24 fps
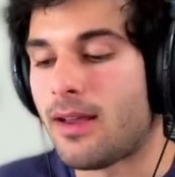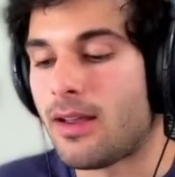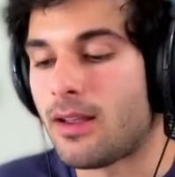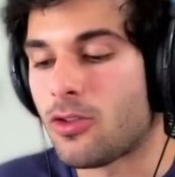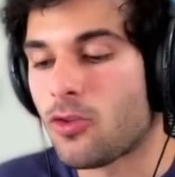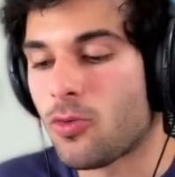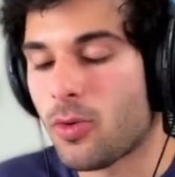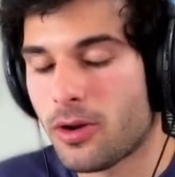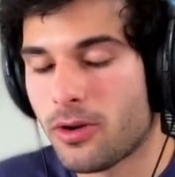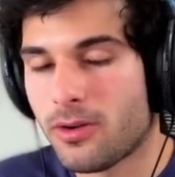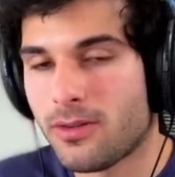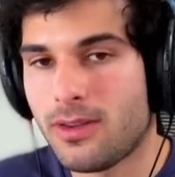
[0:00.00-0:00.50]

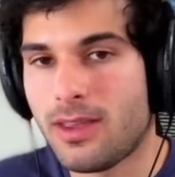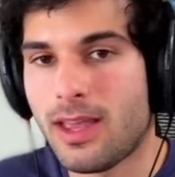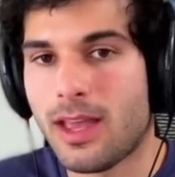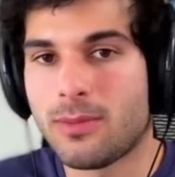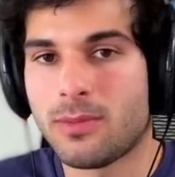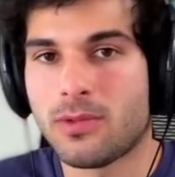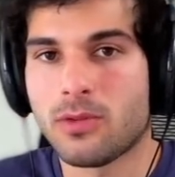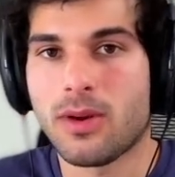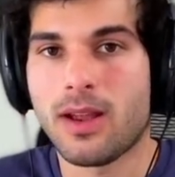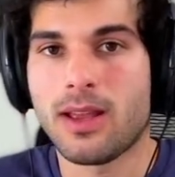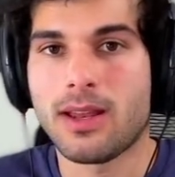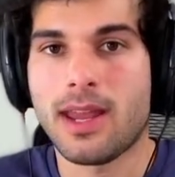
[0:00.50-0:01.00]
Twitter
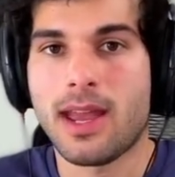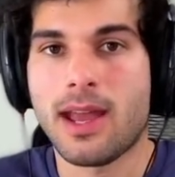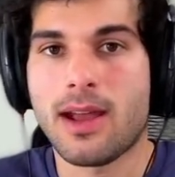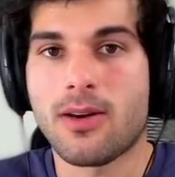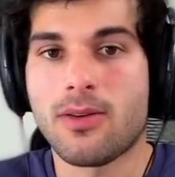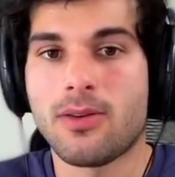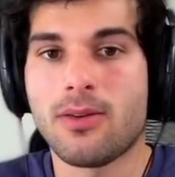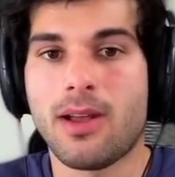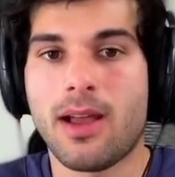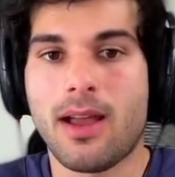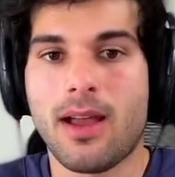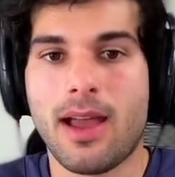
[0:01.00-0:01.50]
DMs right
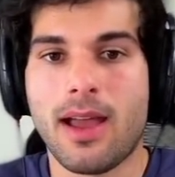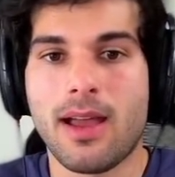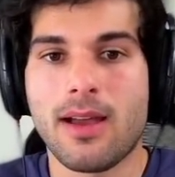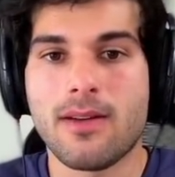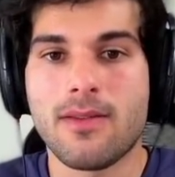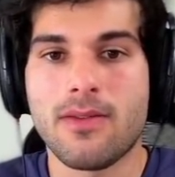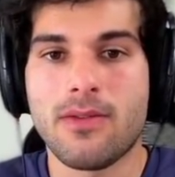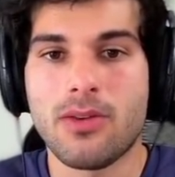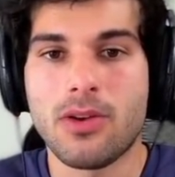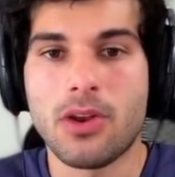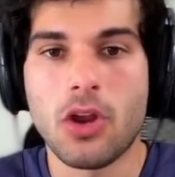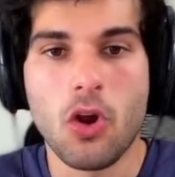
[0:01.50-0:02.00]
now
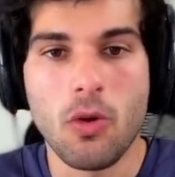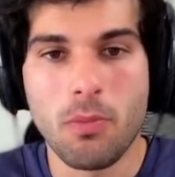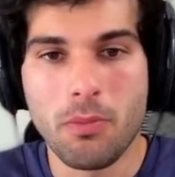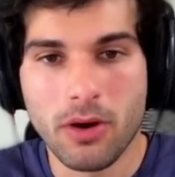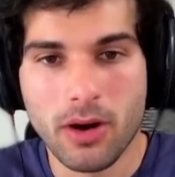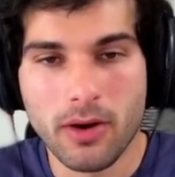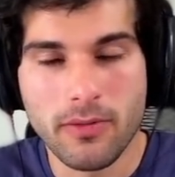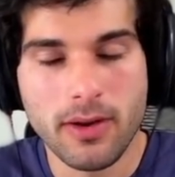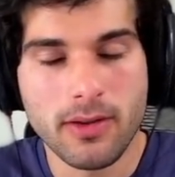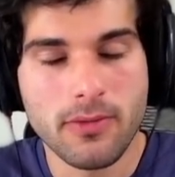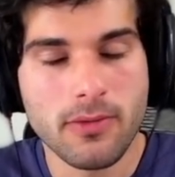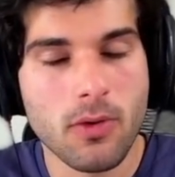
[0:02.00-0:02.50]
have no
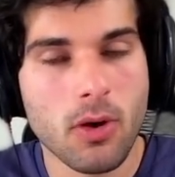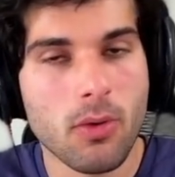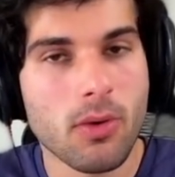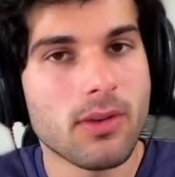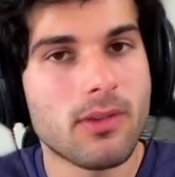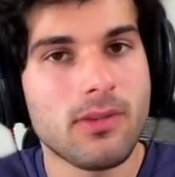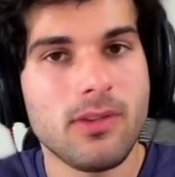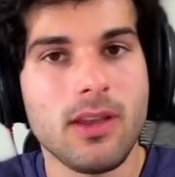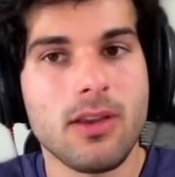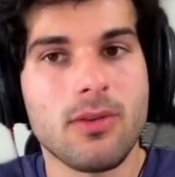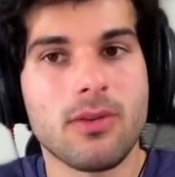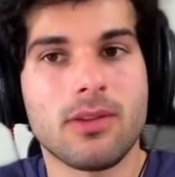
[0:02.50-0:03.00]
perfect forward
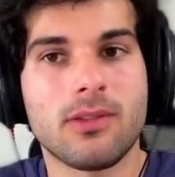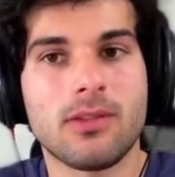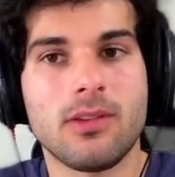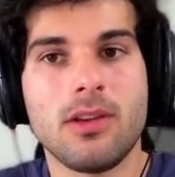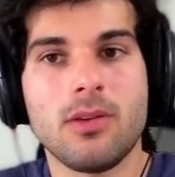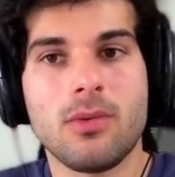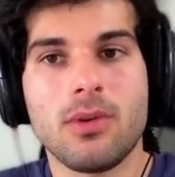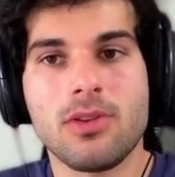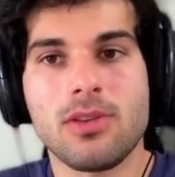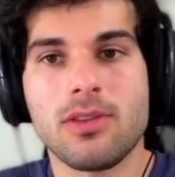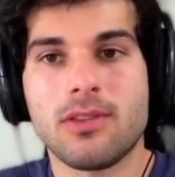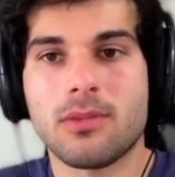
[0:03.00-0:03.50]
secrecy,
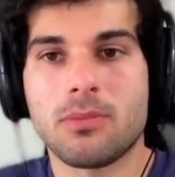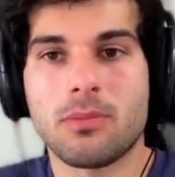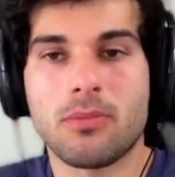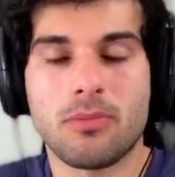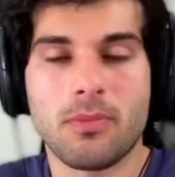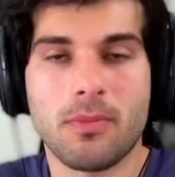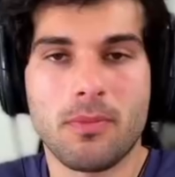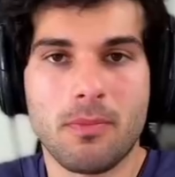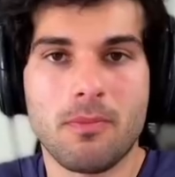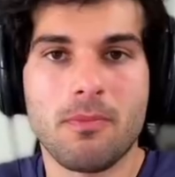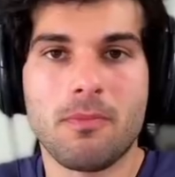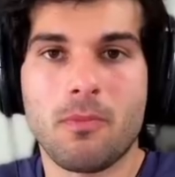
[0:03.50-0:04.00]
which is
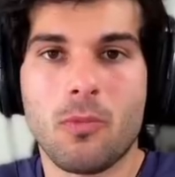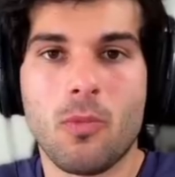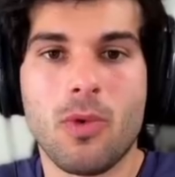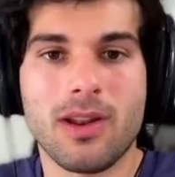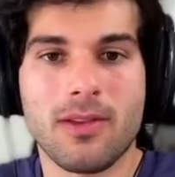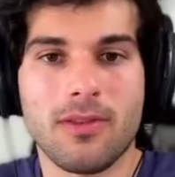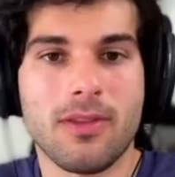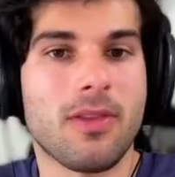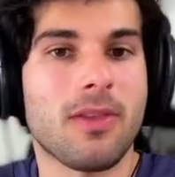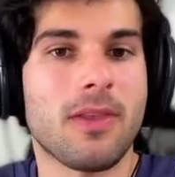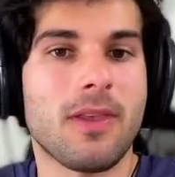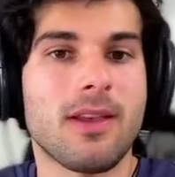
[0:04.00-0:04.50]
one
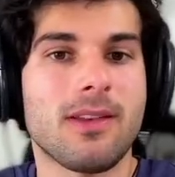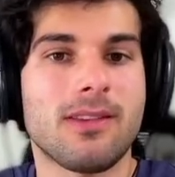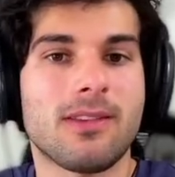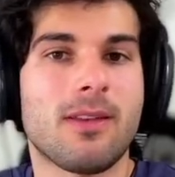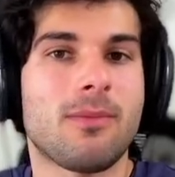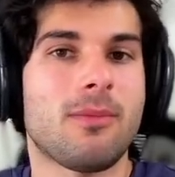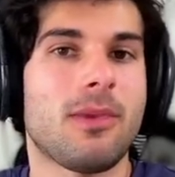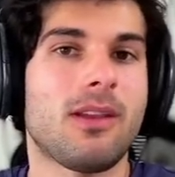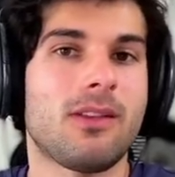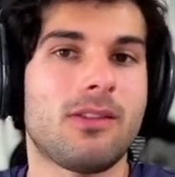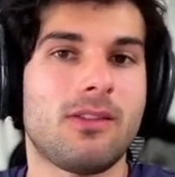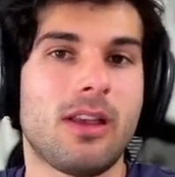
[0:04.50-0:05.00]
of the things that
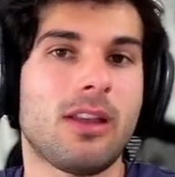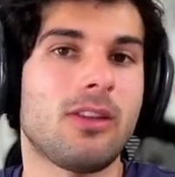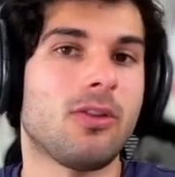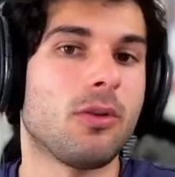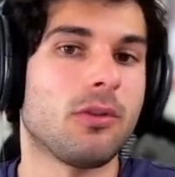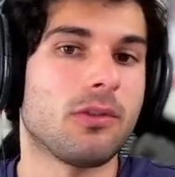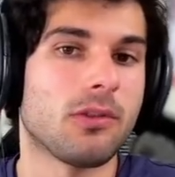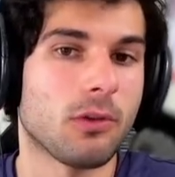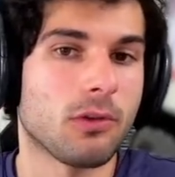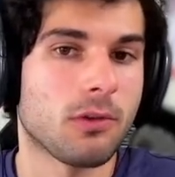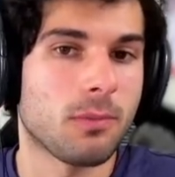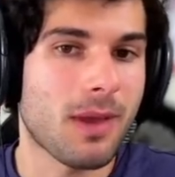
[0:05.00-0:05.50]
makes Signal
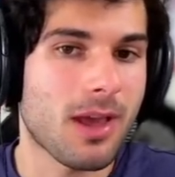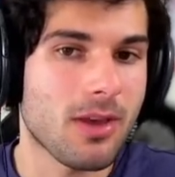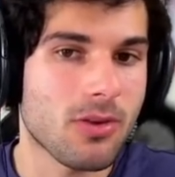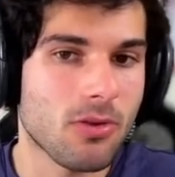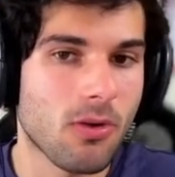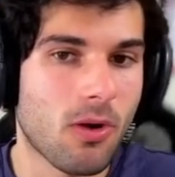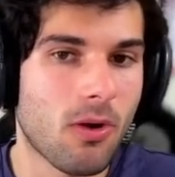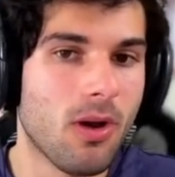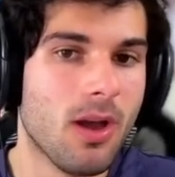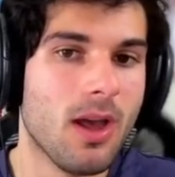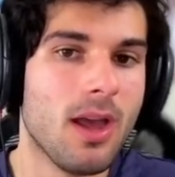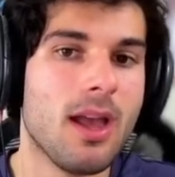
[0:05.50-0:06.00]
so
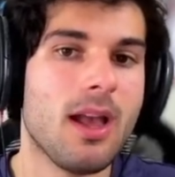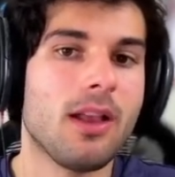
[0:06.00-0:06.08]
special.